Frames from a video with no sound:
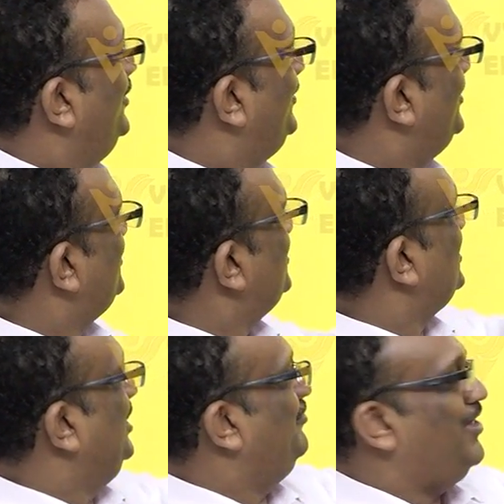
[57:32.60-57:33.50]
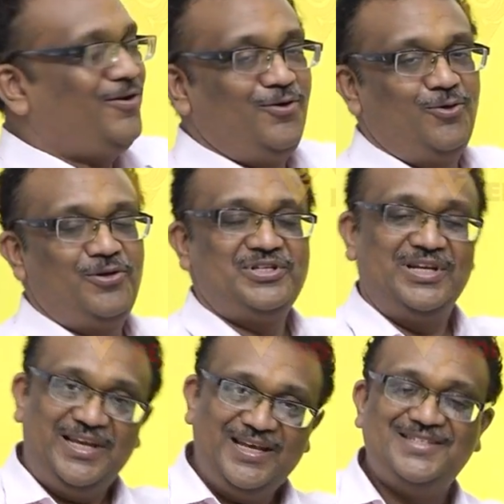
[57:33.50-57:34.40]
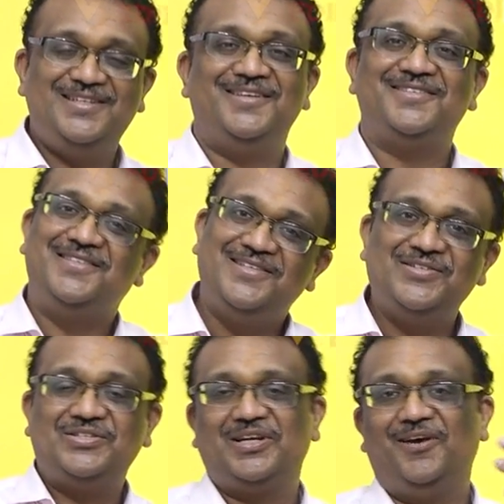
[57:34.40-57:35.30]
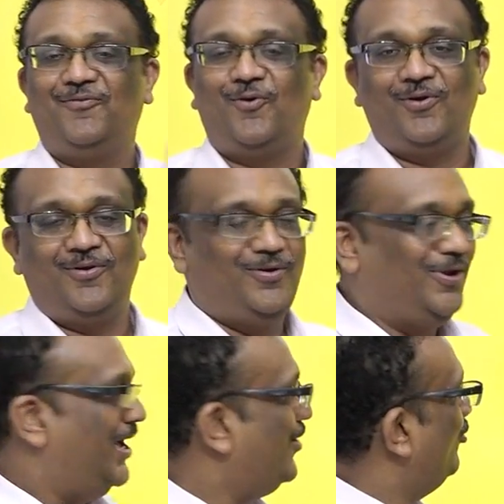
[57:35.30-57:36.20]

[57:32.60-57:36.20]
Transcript: This is curved arrow notation. Yes, yes, this is curved arrow